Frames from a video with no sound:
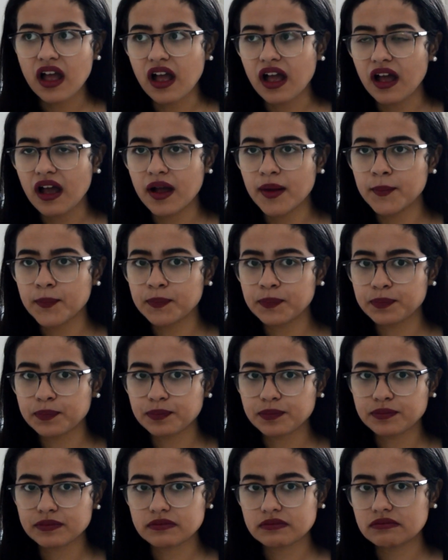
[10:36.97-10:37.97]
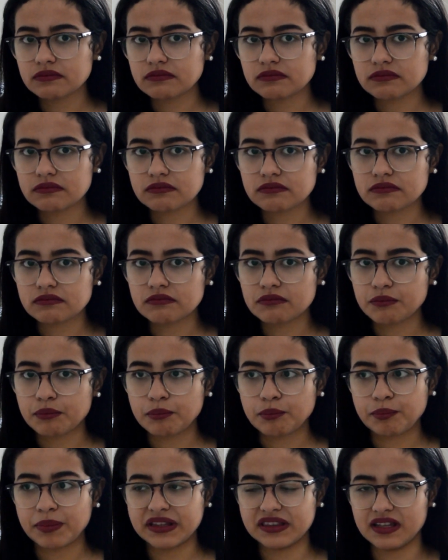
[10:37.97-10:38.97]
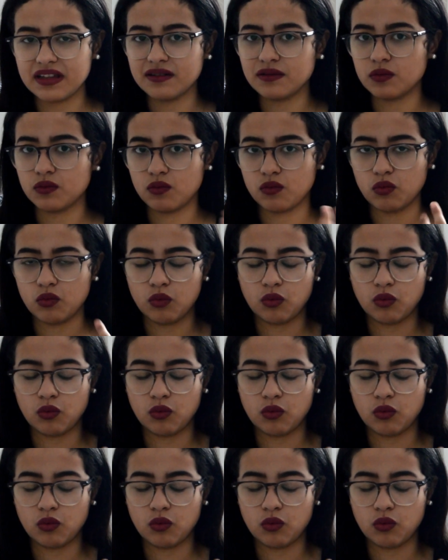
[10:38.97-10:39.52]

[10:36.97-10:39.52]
But then